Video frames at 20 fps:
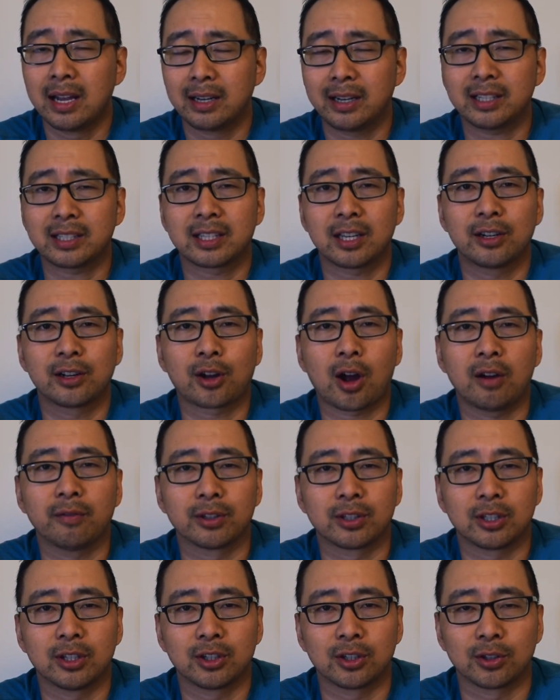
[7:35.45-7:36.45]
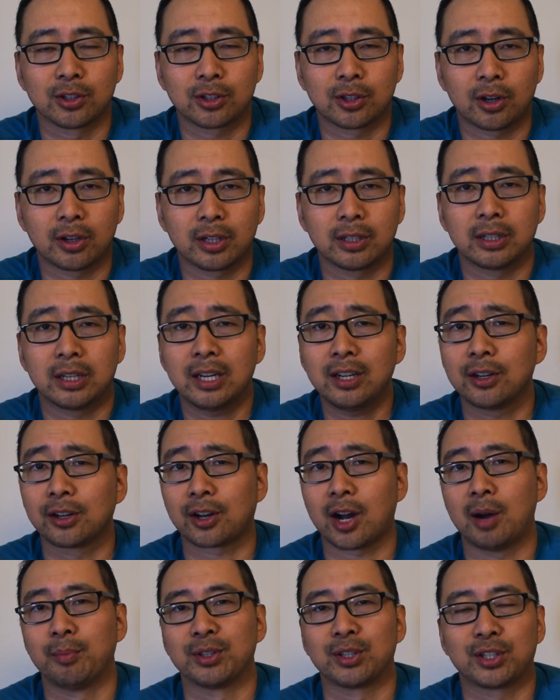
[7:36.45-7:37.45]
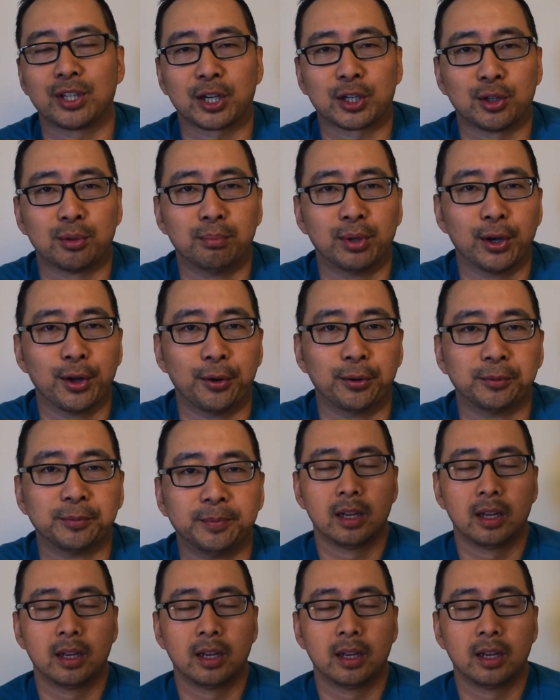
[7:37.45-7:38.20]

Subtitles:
Let's get a conversation started in the comment section below.